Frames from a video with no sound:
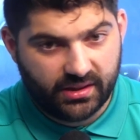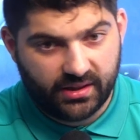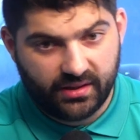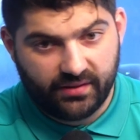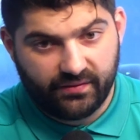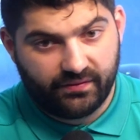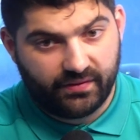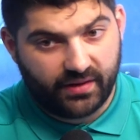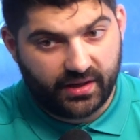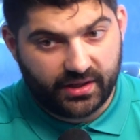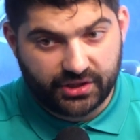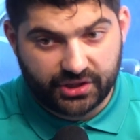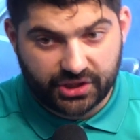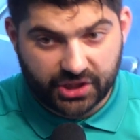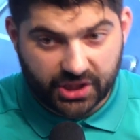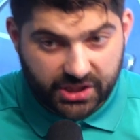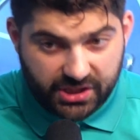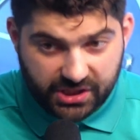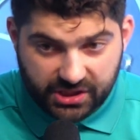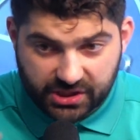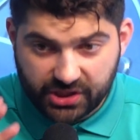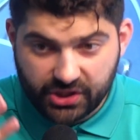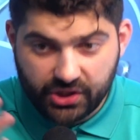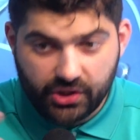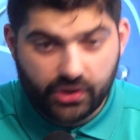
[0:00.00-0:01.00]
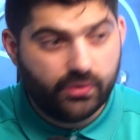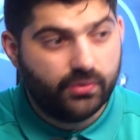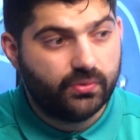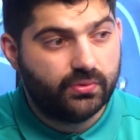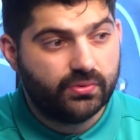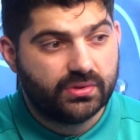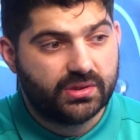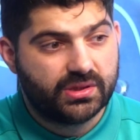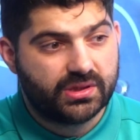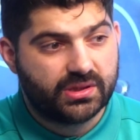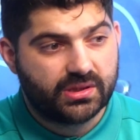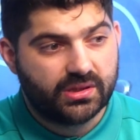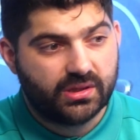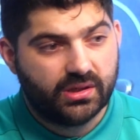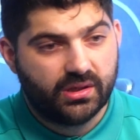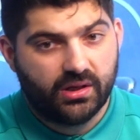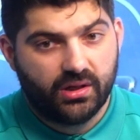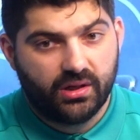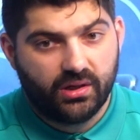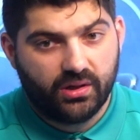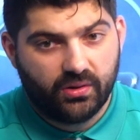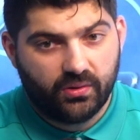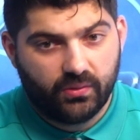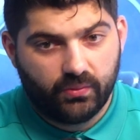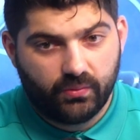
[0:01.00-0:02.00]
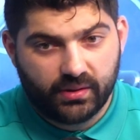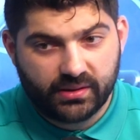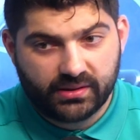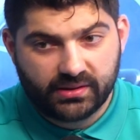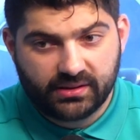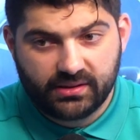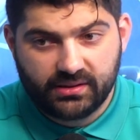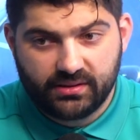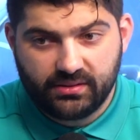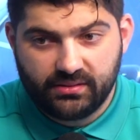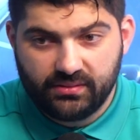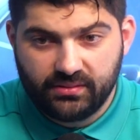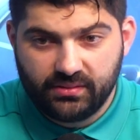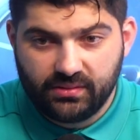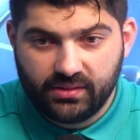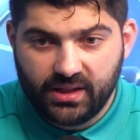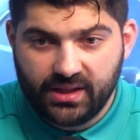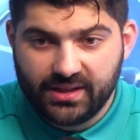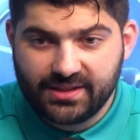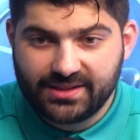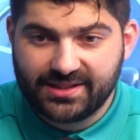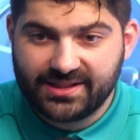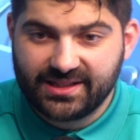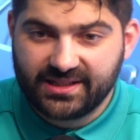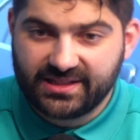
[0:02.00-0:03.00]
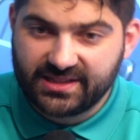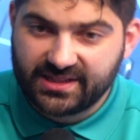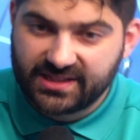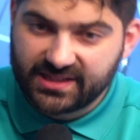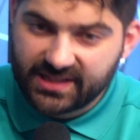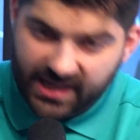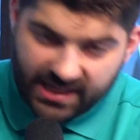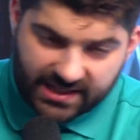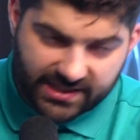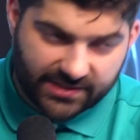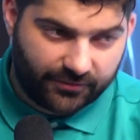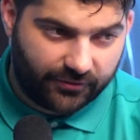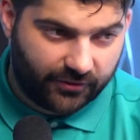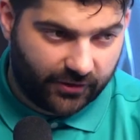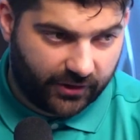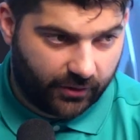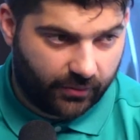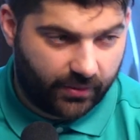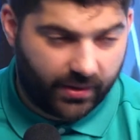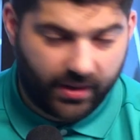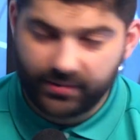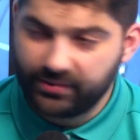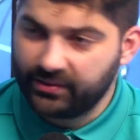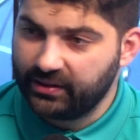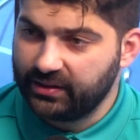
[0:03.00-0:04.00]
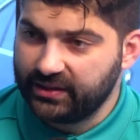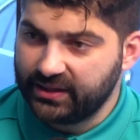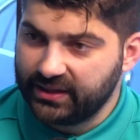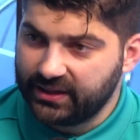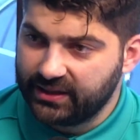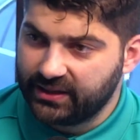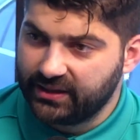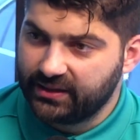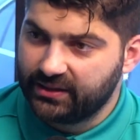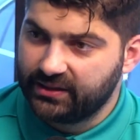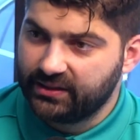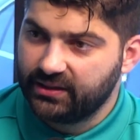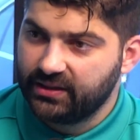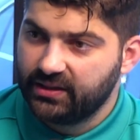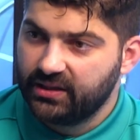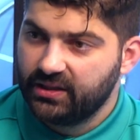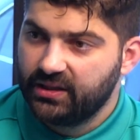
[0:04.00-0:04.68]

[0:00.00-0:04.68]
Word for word: If I just use what is successful around the league,